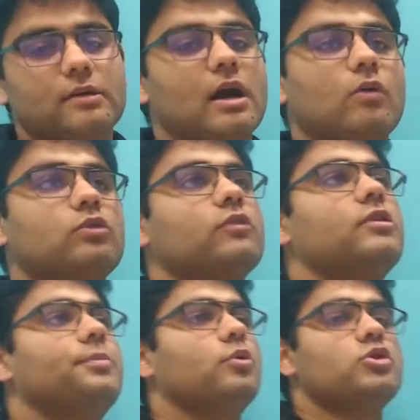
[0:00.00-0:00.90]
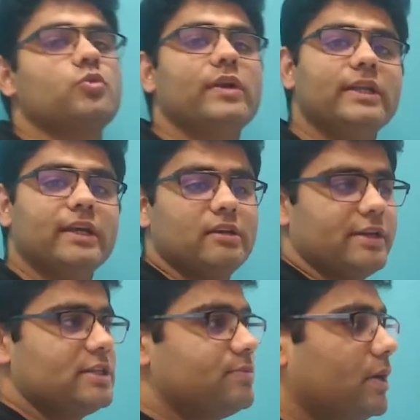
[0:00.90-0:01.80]
count of the post will
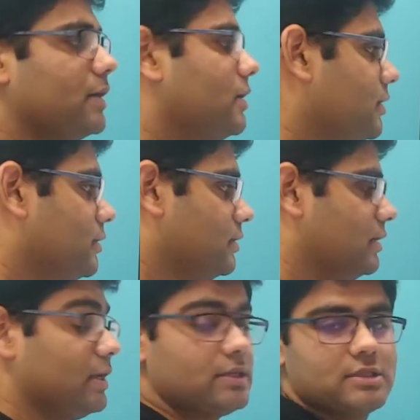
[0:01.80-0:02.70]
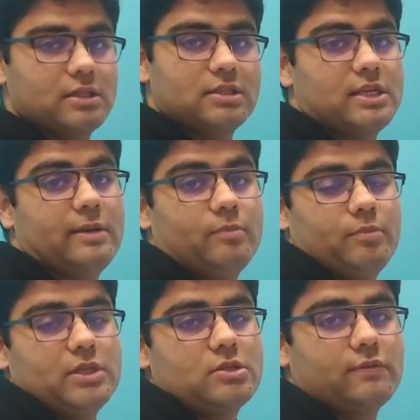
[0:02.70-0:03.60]
decrease, but it's the same
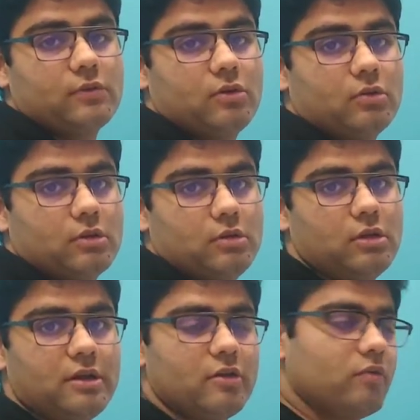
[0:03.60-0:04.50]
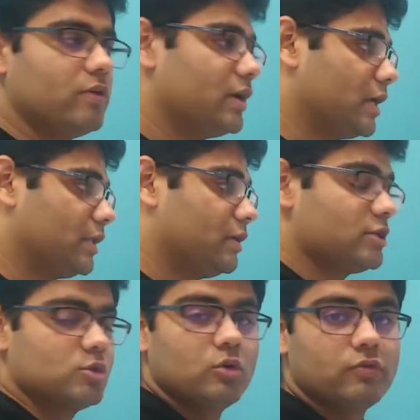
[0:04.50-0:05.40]
piece of clothes that you're wearing. There
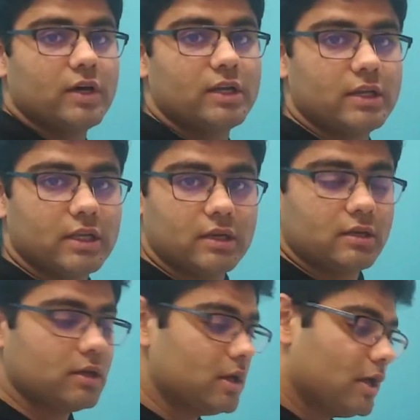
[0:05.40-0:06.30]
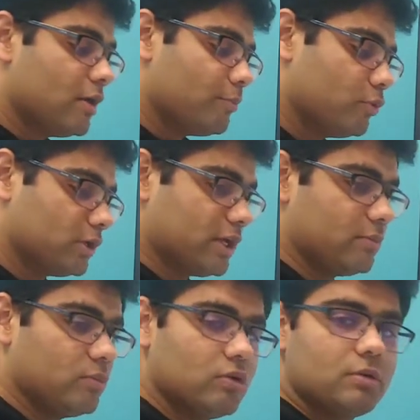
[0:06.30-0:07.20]
is no fun in putting more